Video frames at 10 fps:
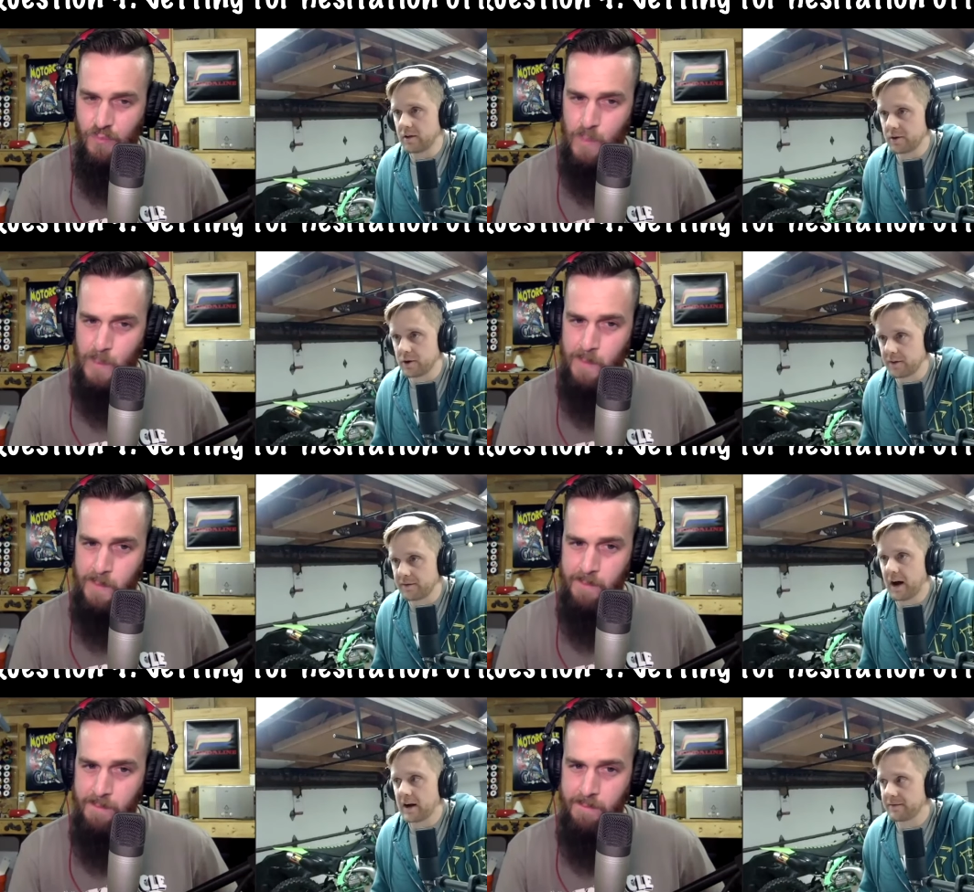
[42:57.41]

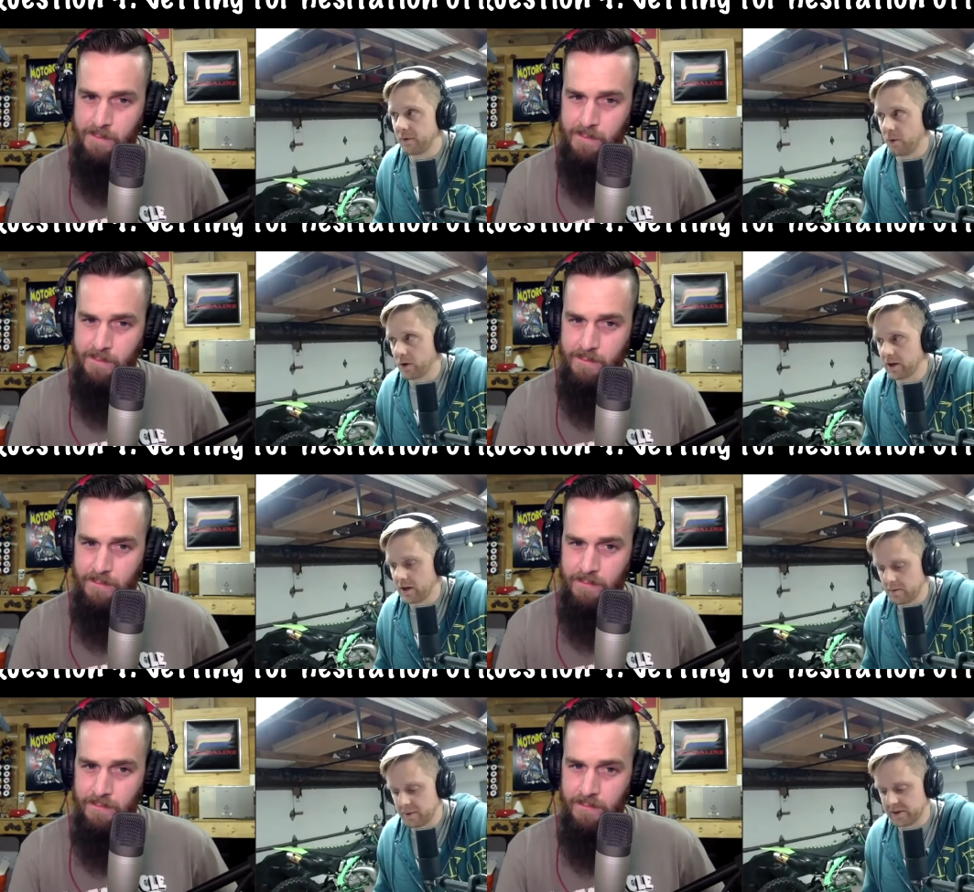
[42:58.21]
Speaker 1: 35, 40,
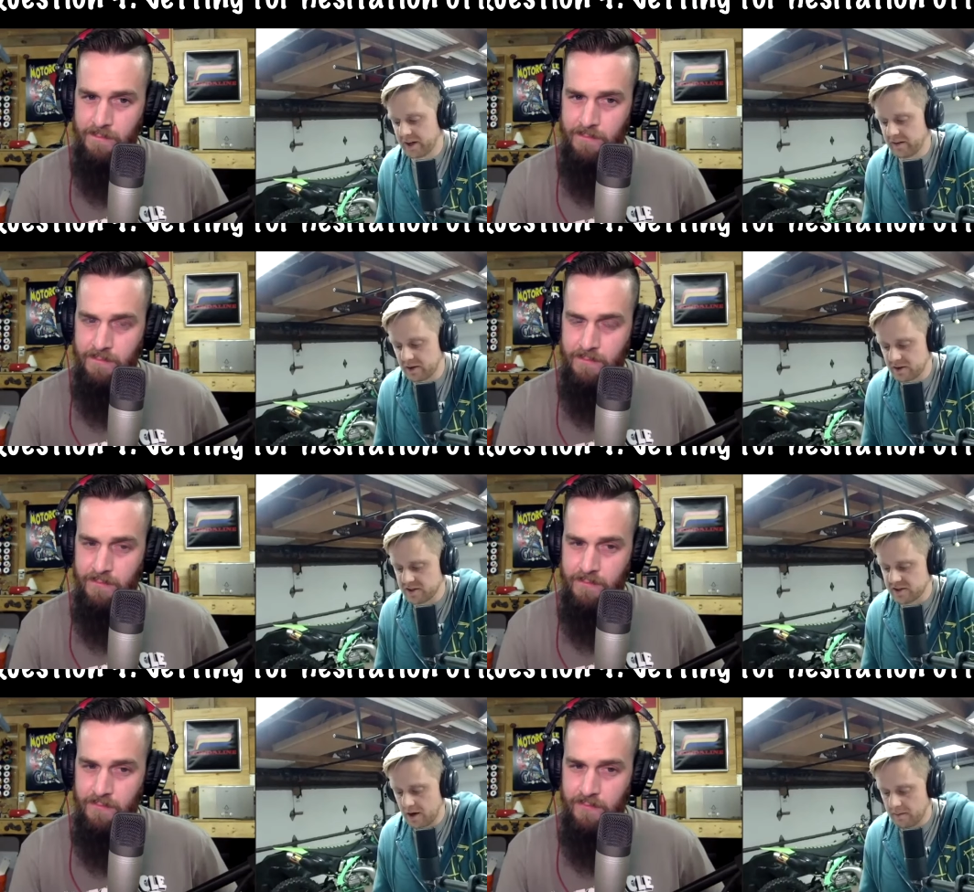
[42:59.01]
but then there's
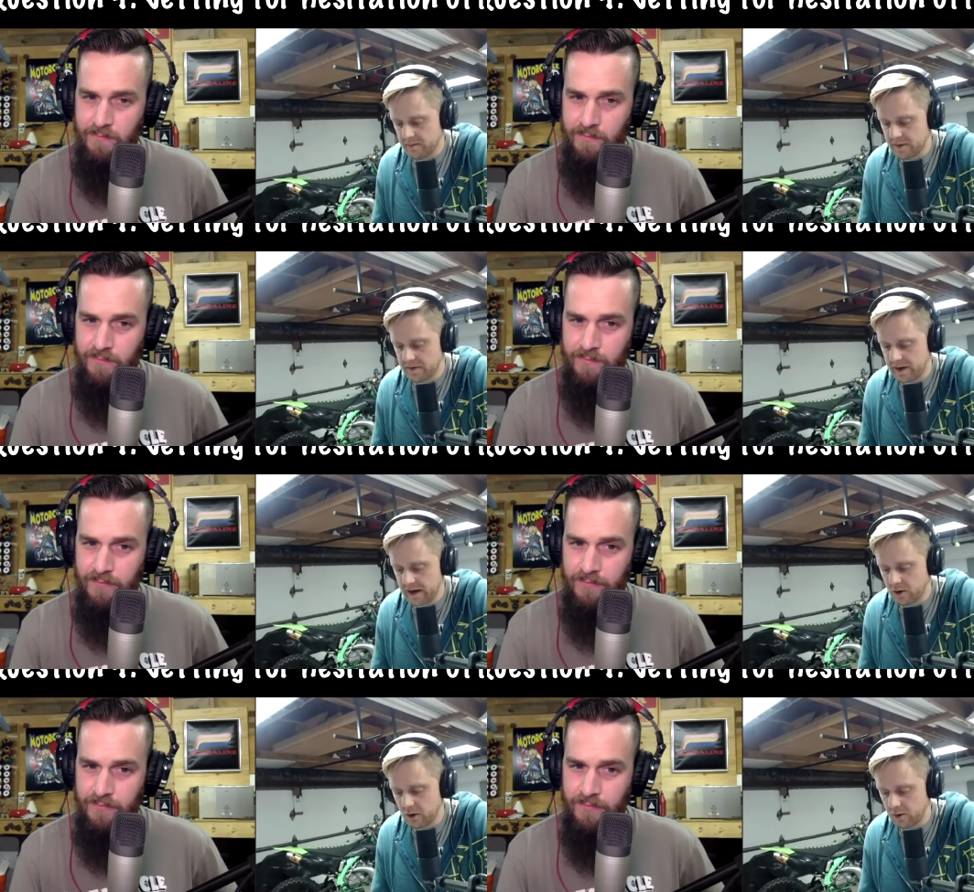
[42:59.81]
some that
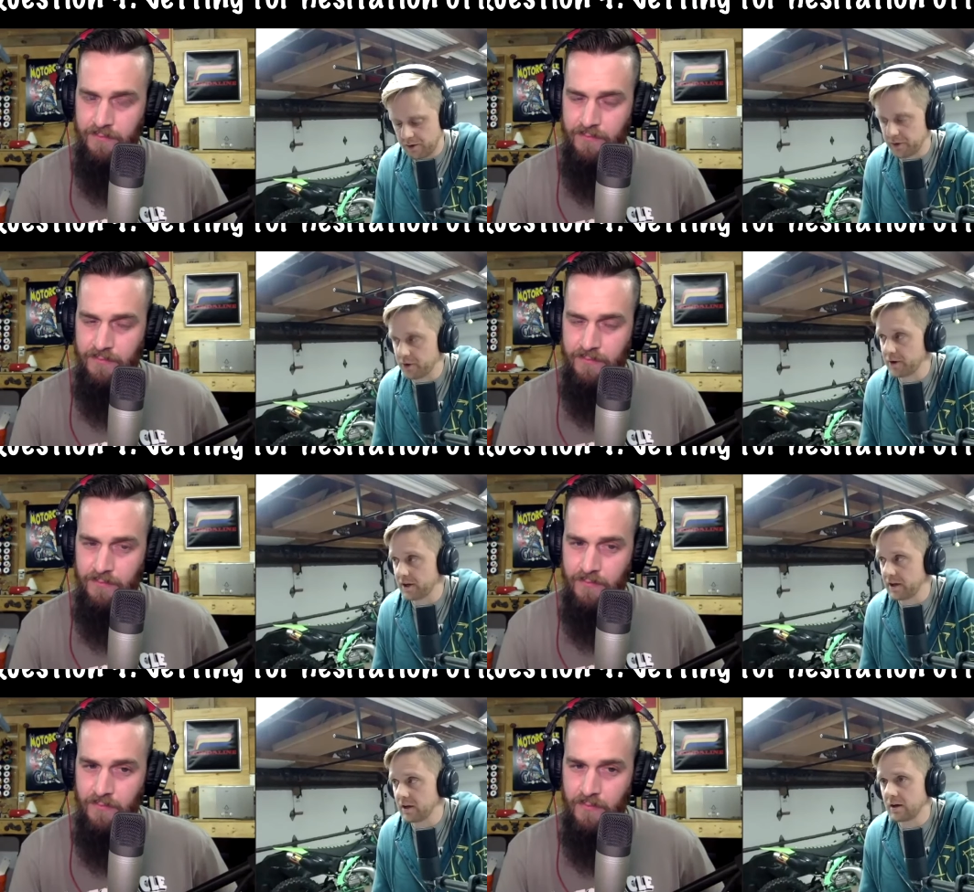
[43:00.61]
go
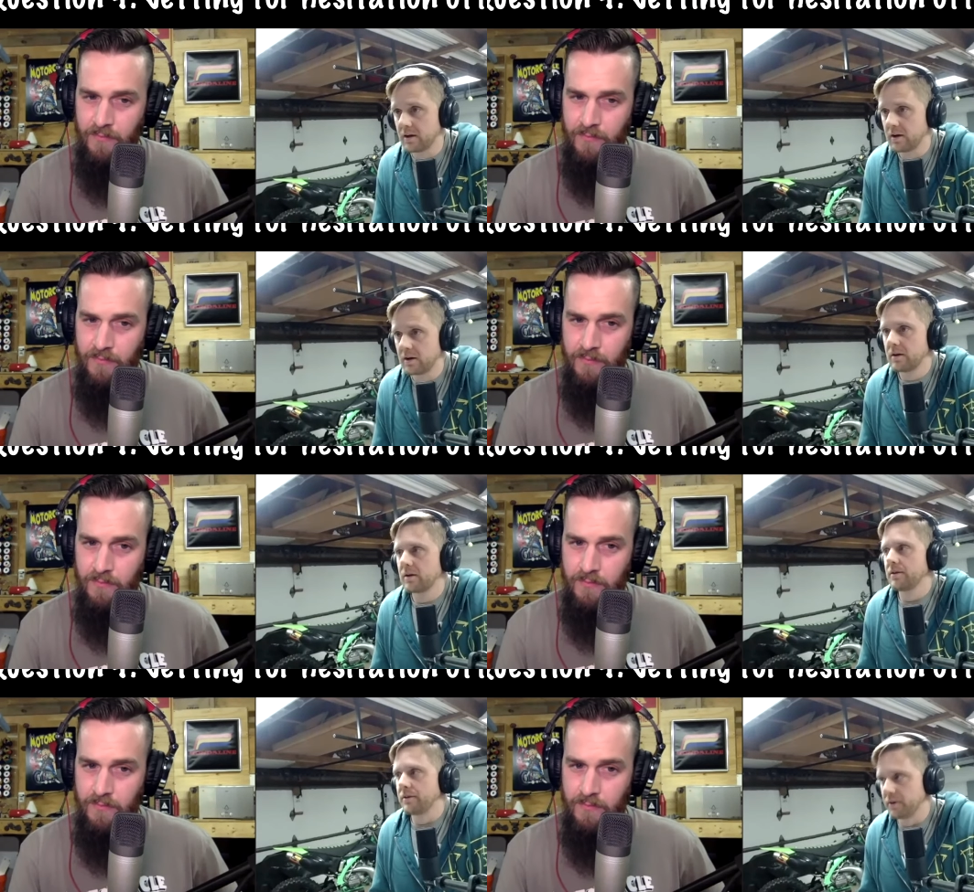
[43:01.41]
30,
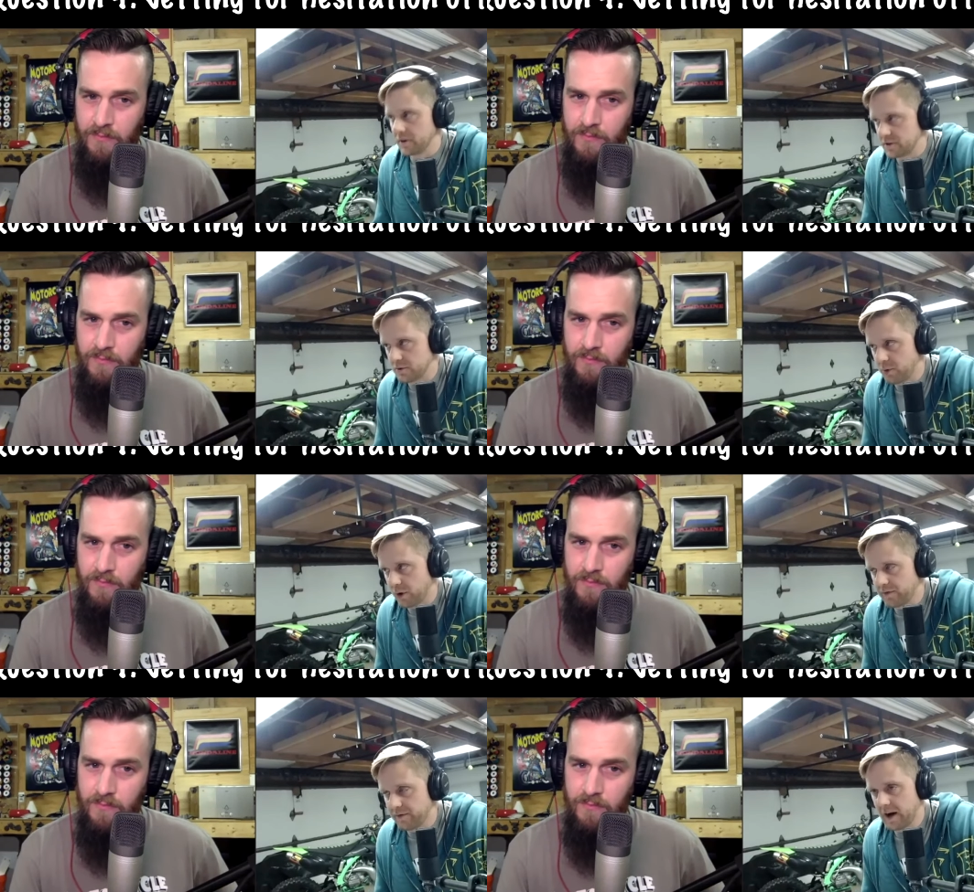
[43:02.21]

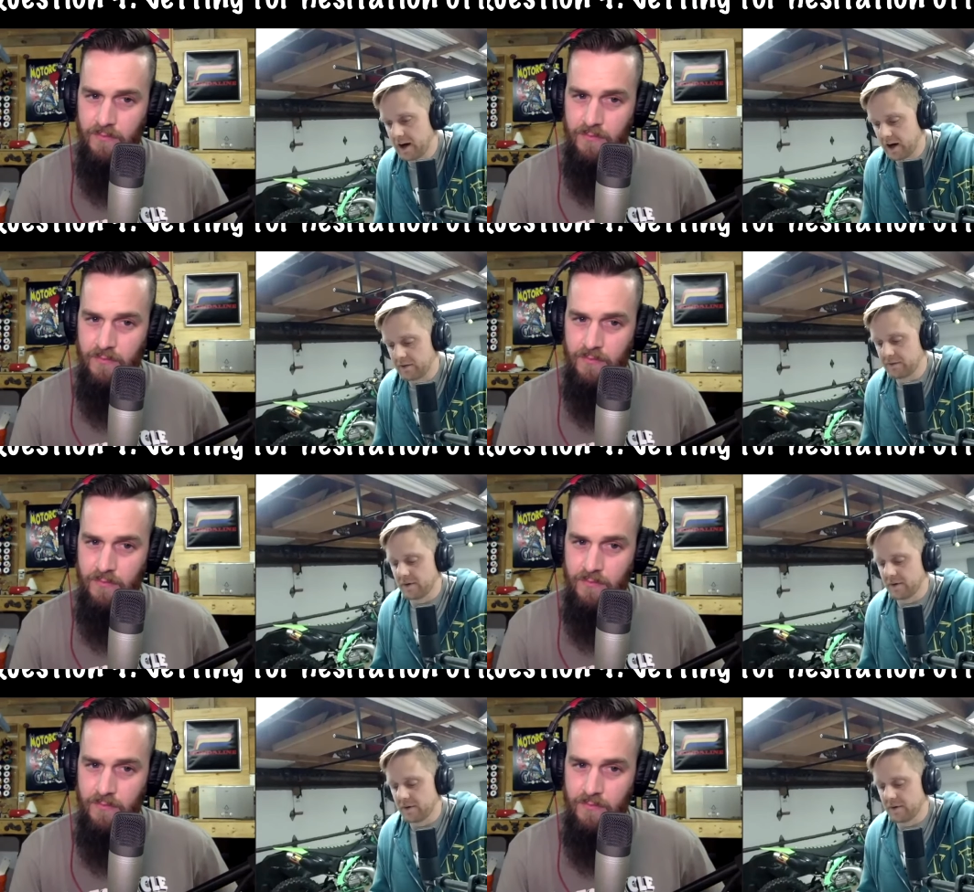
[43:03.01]
32.5.